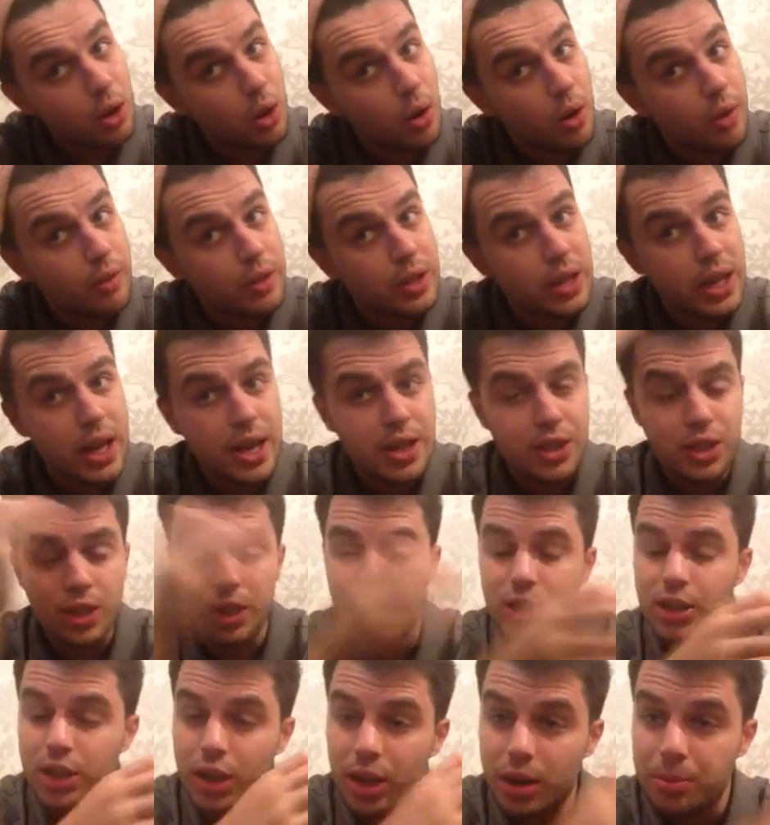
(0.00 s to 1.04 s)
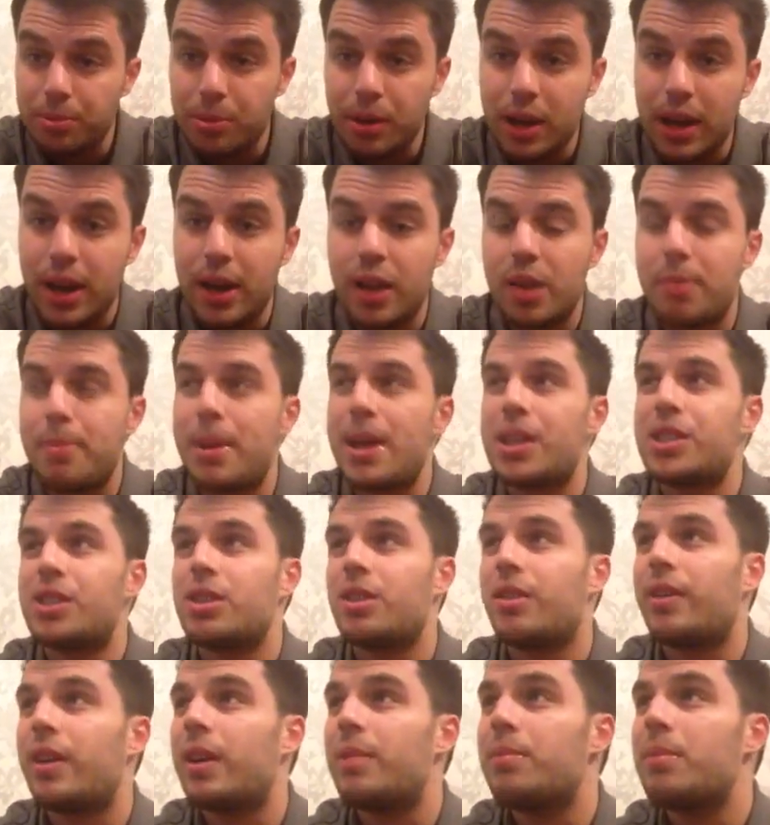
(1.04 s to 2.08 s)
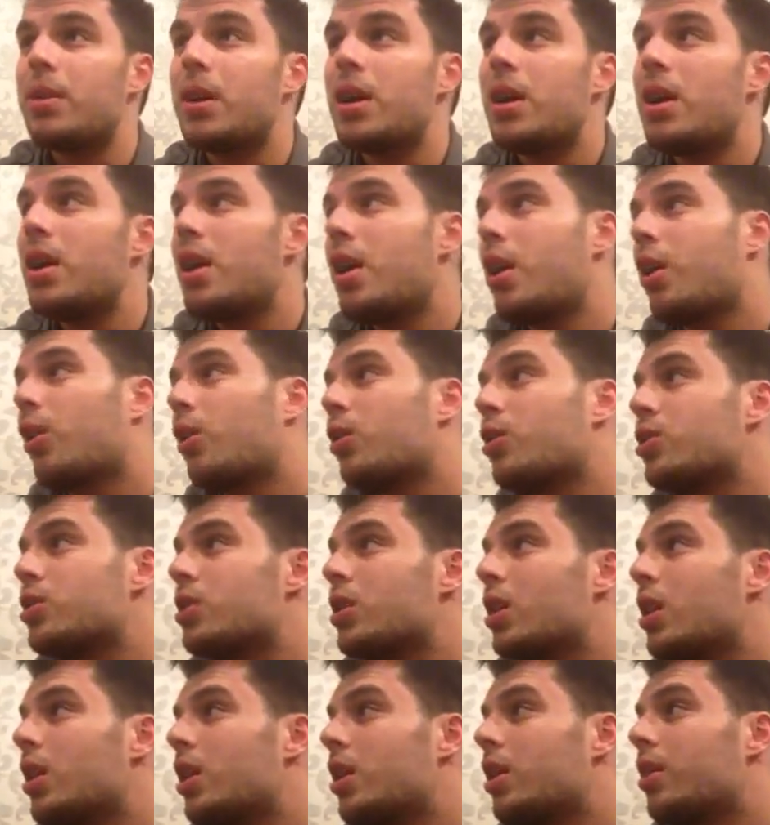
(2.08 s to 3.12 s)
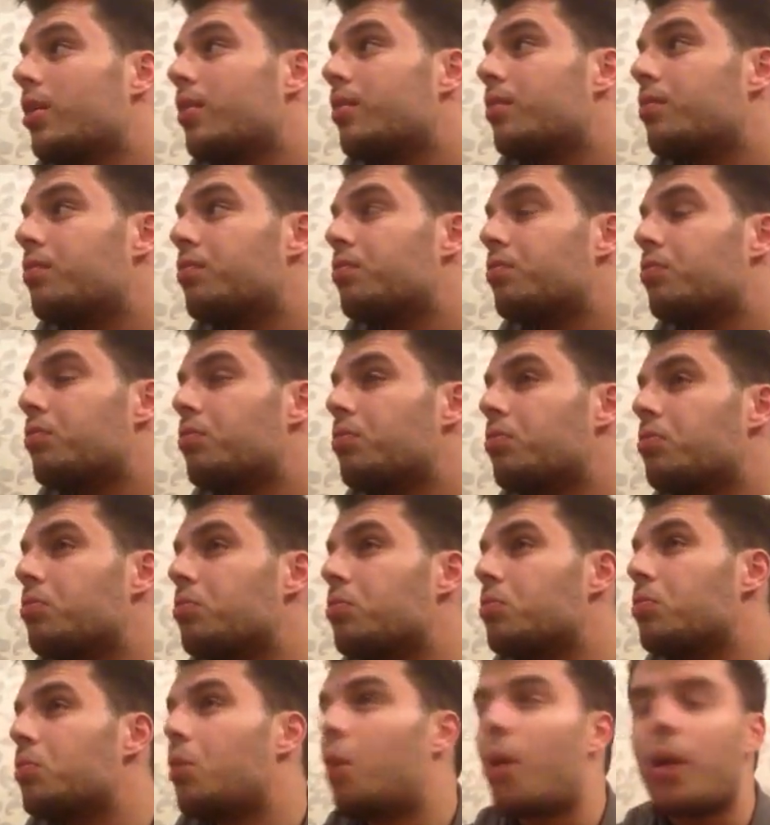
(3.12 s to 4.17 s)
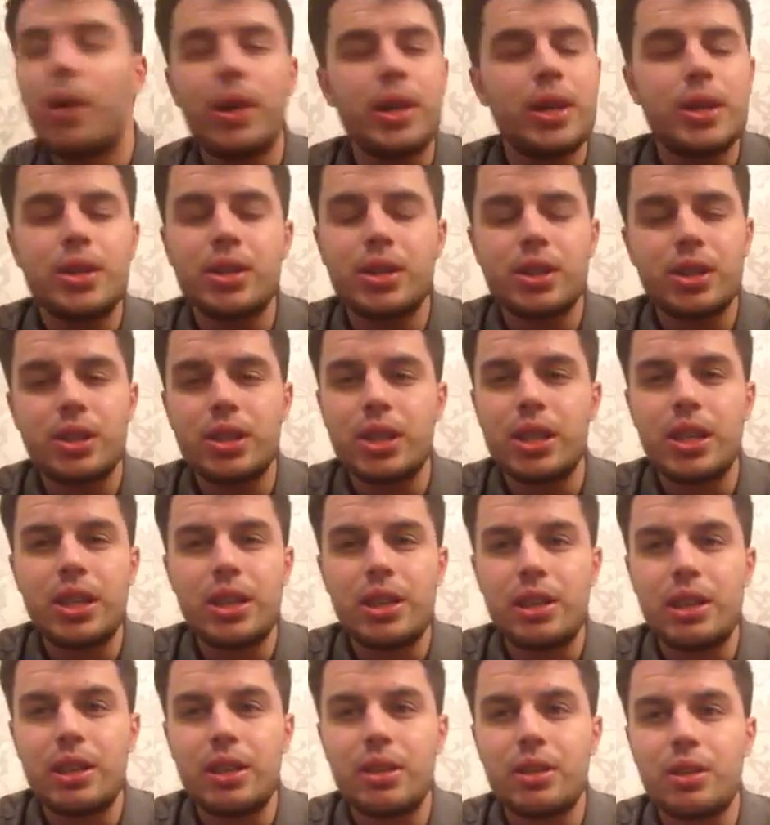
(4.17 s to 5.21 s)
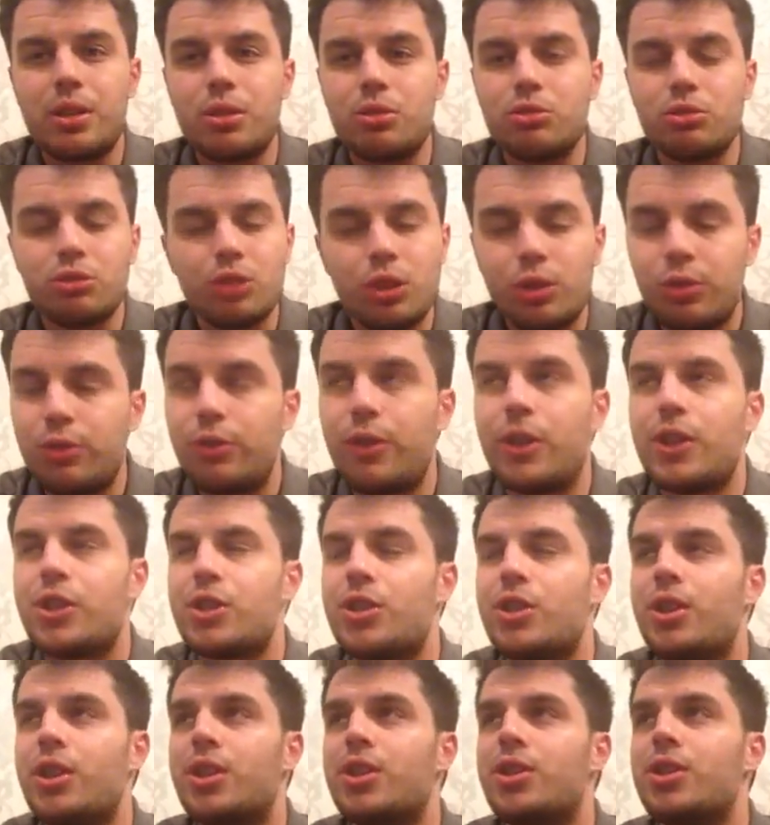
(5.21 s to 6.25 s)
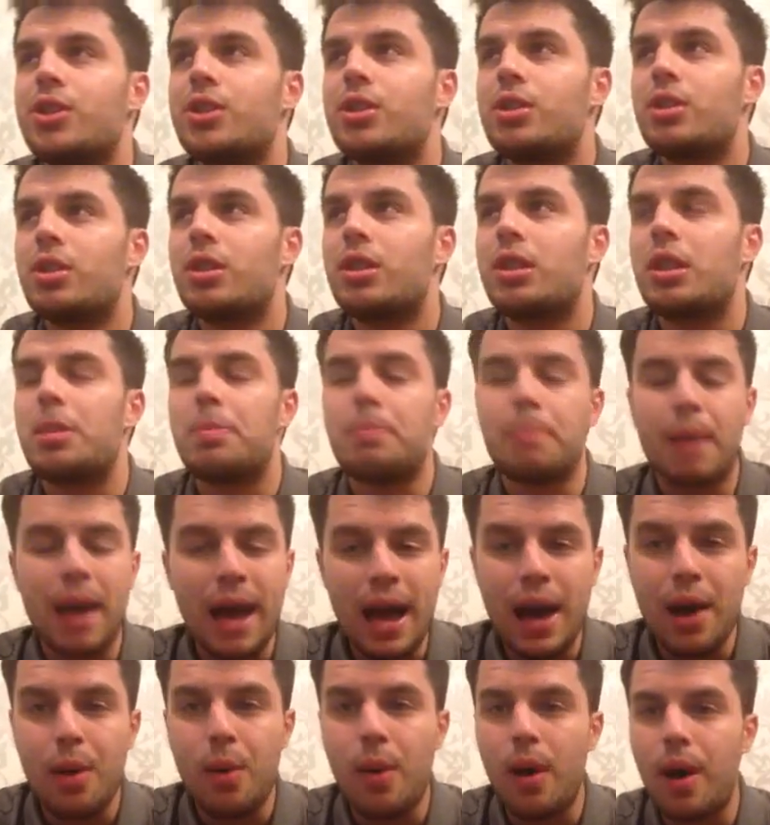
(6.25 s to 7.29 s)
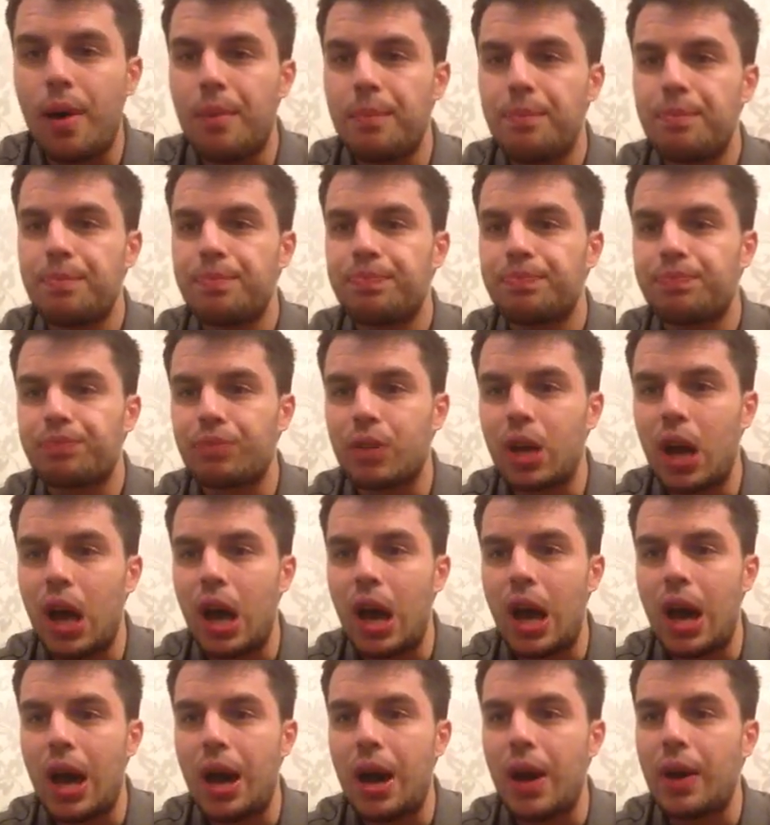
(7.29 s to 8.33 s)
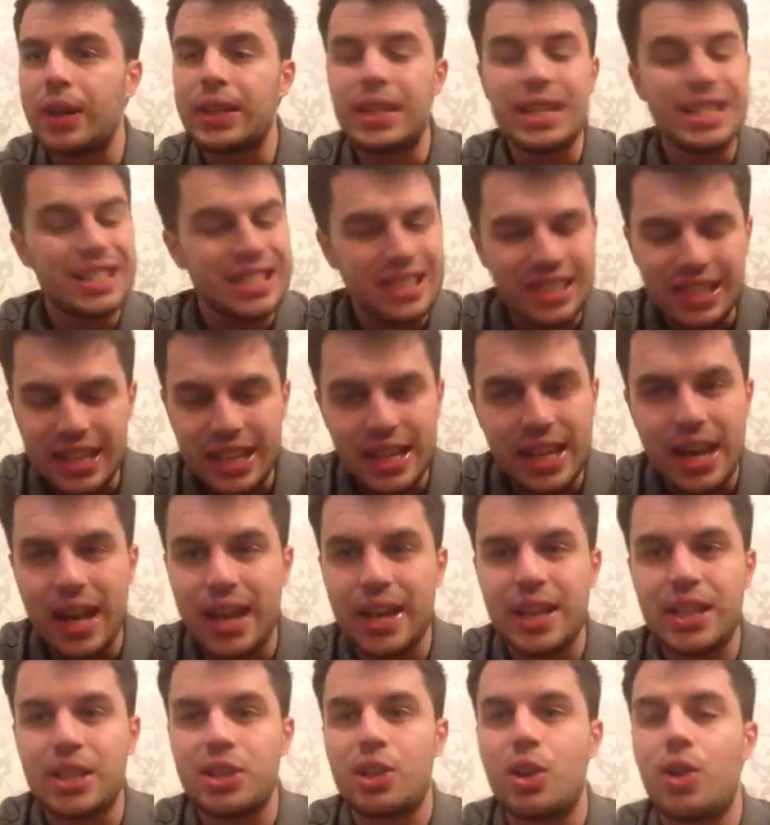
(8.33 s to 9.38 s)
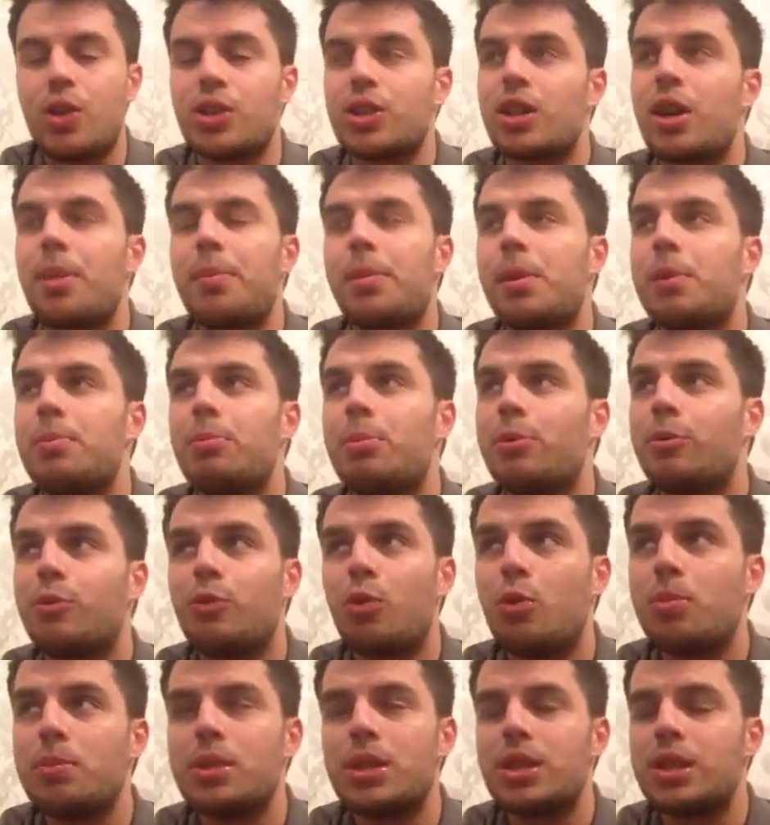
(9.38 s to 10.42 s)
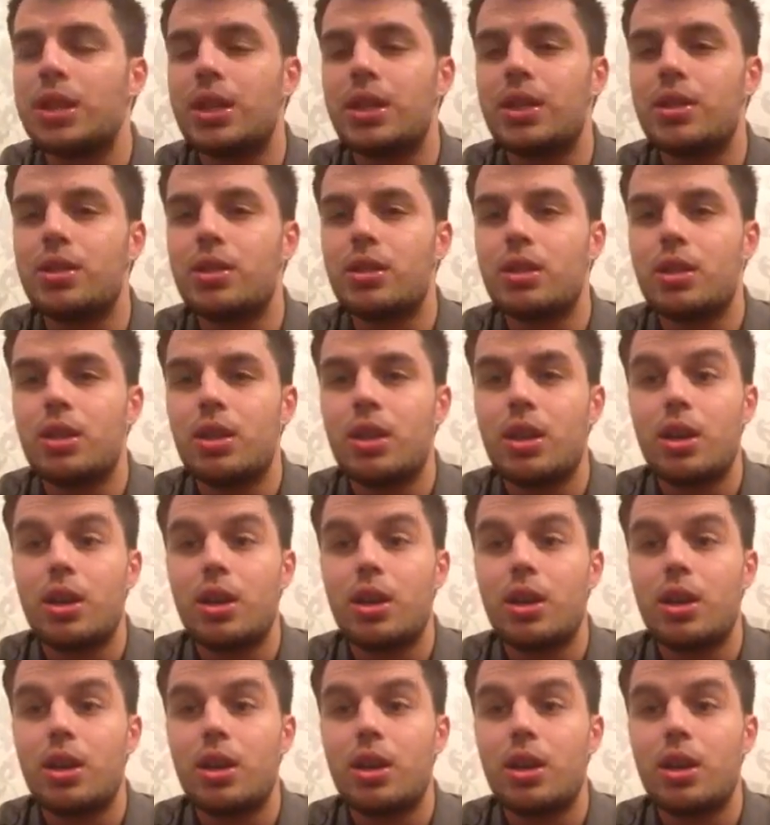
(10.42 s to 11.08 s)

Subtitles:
a lot of attention, is going to bring out the best of him. Because I didn't see the ruthlessness, the power. I didn't see that in his last couple of performances.